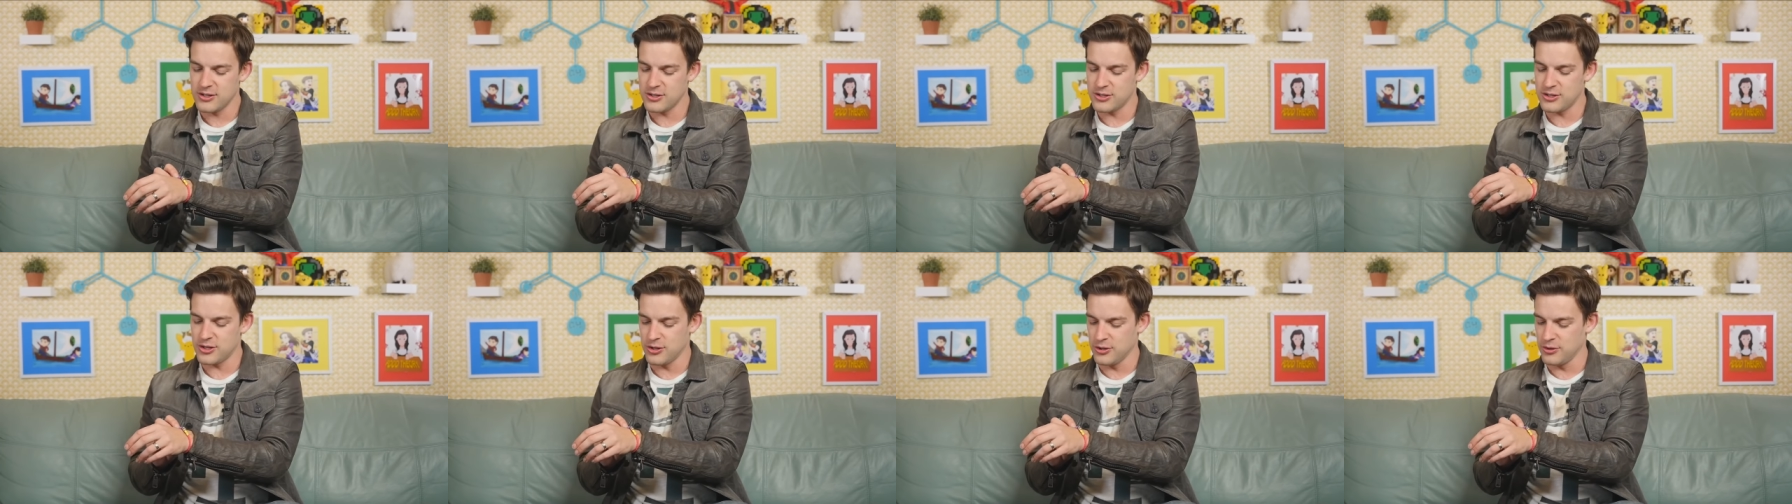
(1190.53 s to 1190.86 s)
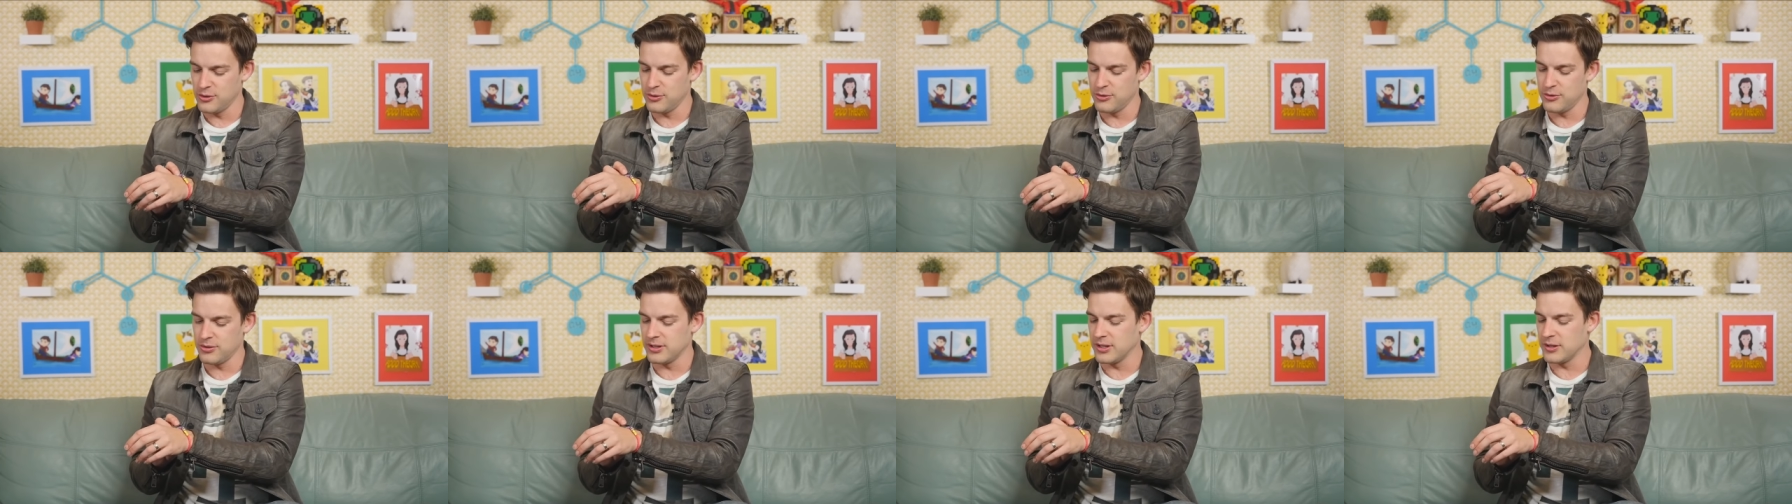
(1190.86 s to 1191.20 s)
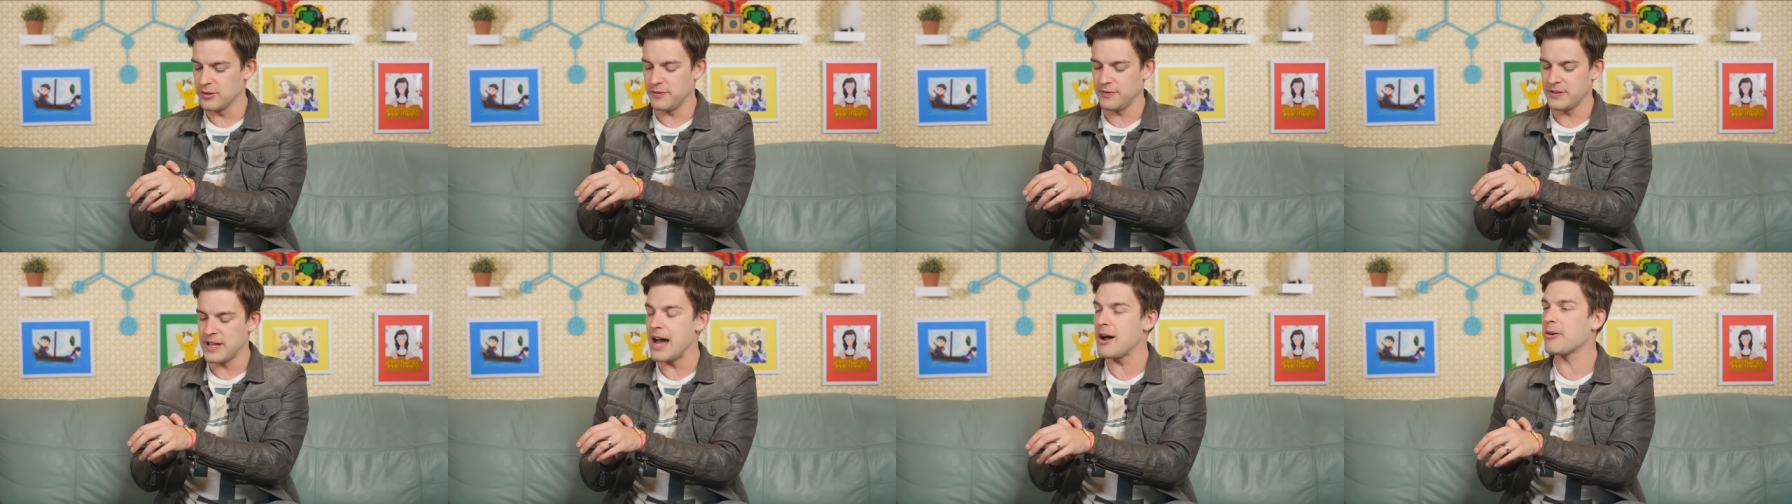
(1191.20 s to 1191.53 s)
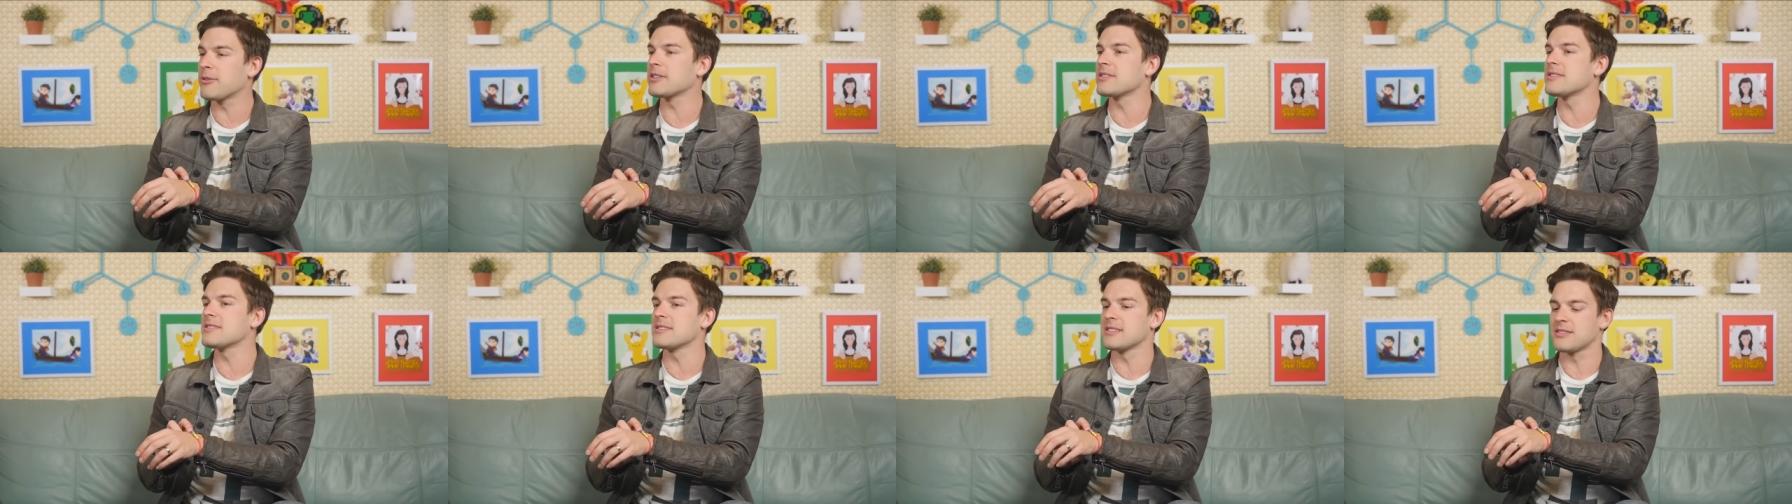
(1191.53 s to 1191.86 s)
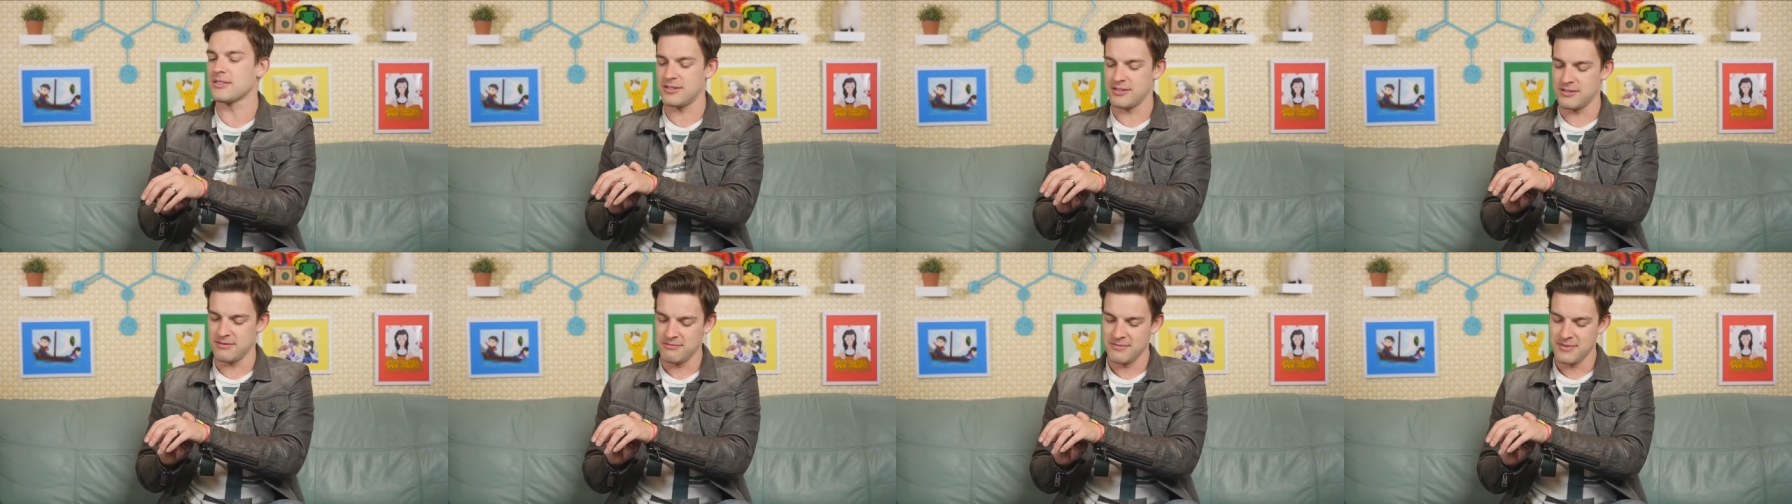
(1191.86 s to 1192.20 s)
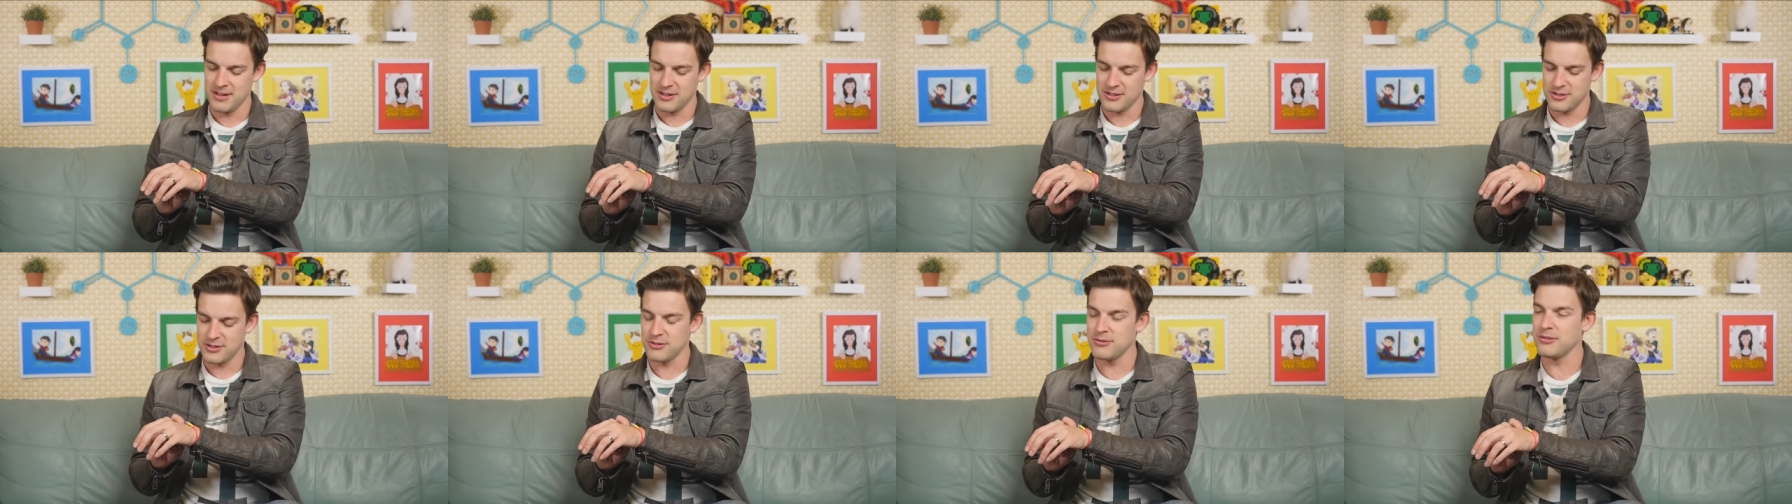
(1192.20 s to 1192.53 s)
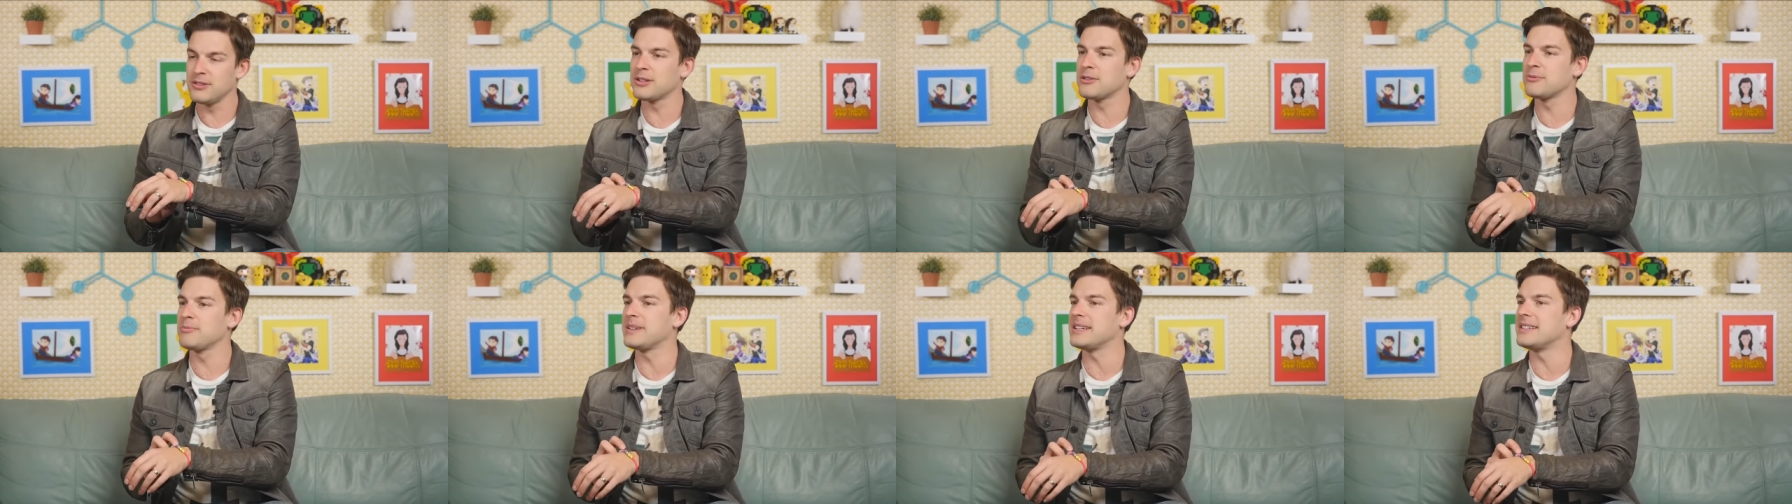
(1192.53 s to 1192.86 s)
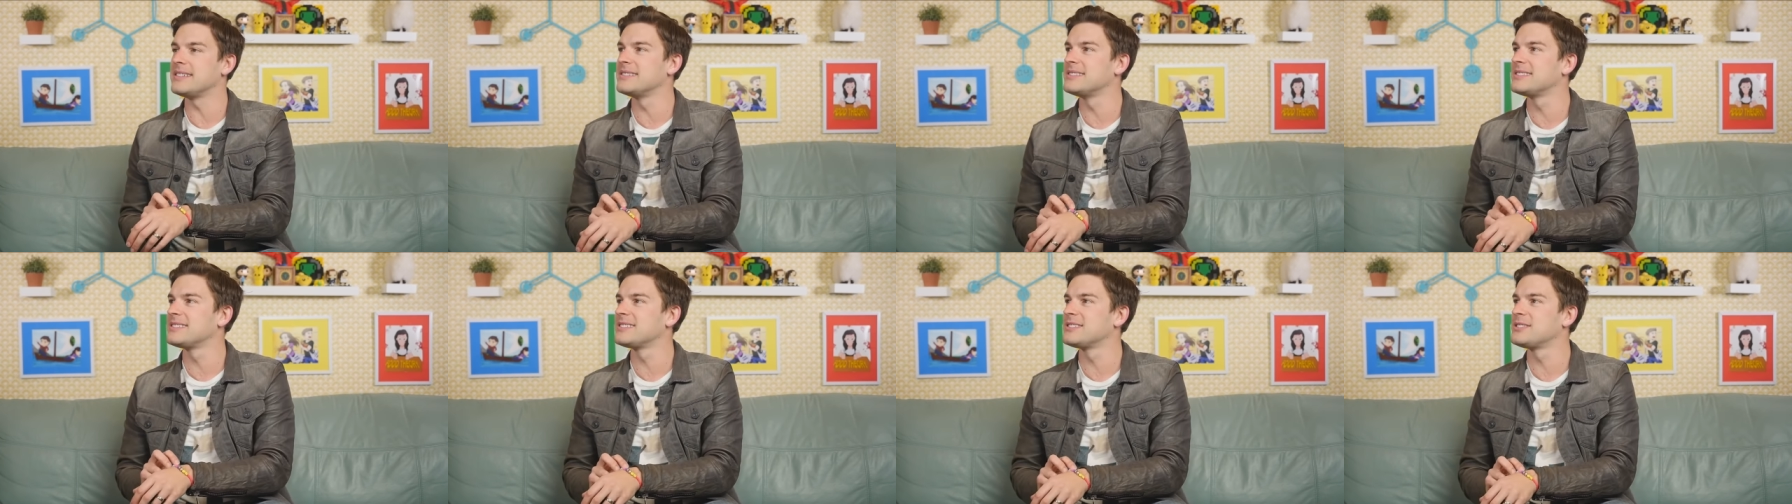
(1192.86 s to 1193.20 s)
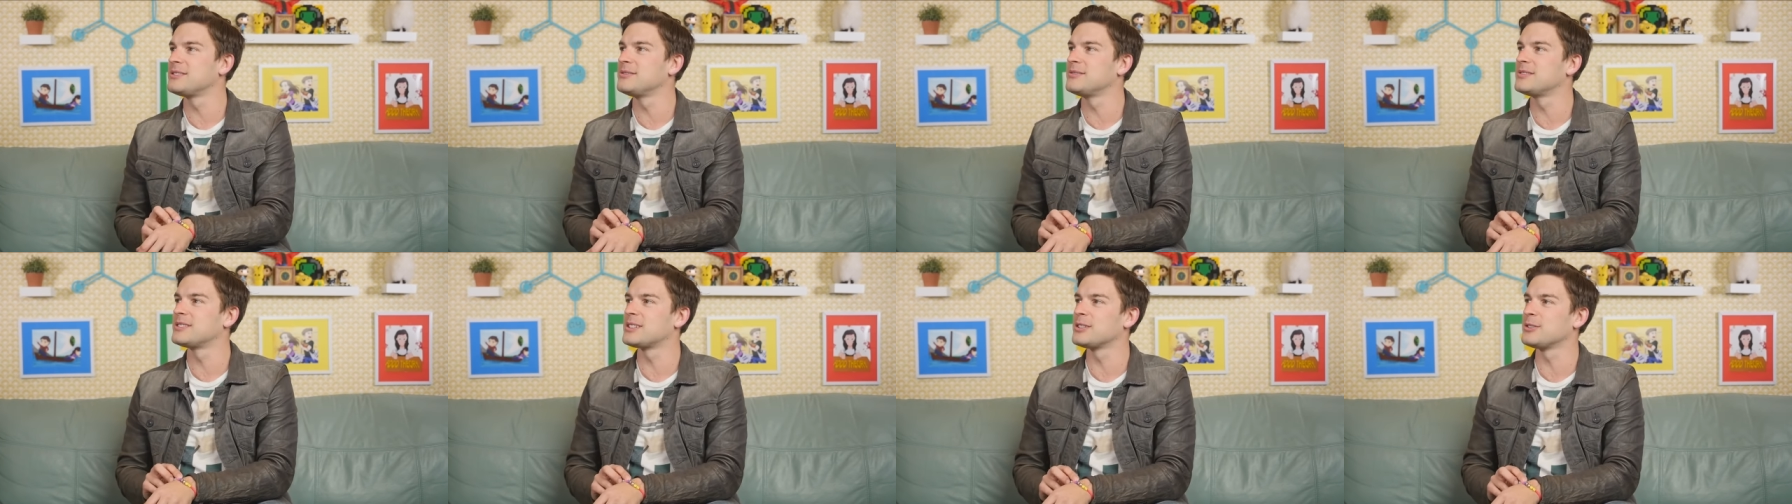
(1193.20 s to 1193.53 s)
two little flowers, and two little beads, two nice.